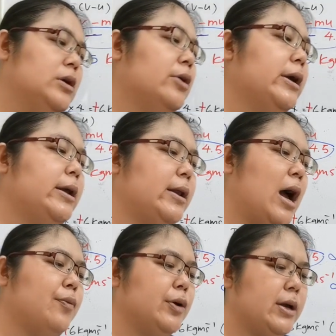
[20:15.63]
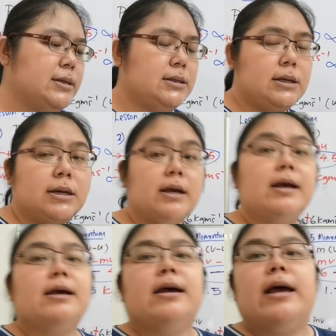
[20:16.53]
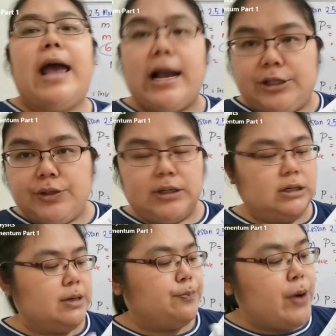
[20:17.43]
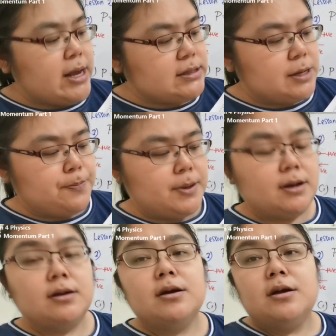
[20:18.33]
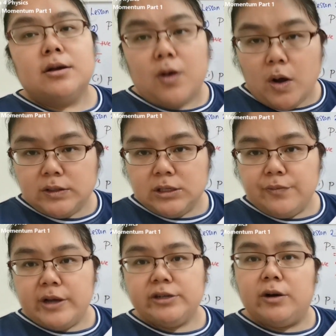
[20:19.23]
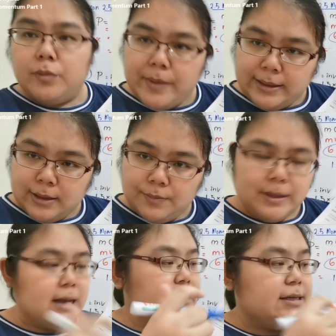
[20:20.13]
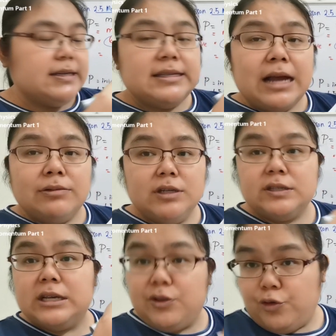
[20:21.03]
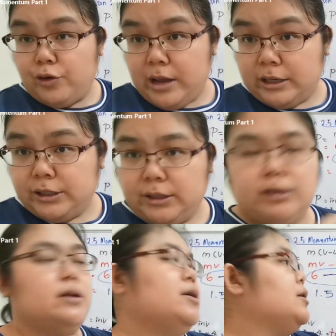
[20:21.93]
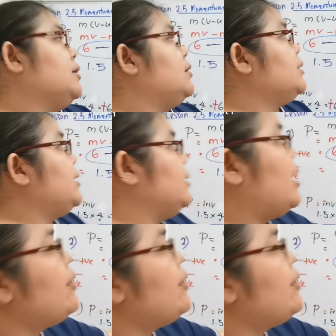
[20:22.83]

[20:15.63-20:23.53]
Okay, now we're going to see actual principal conservation of momentum. Just introduction. Okay,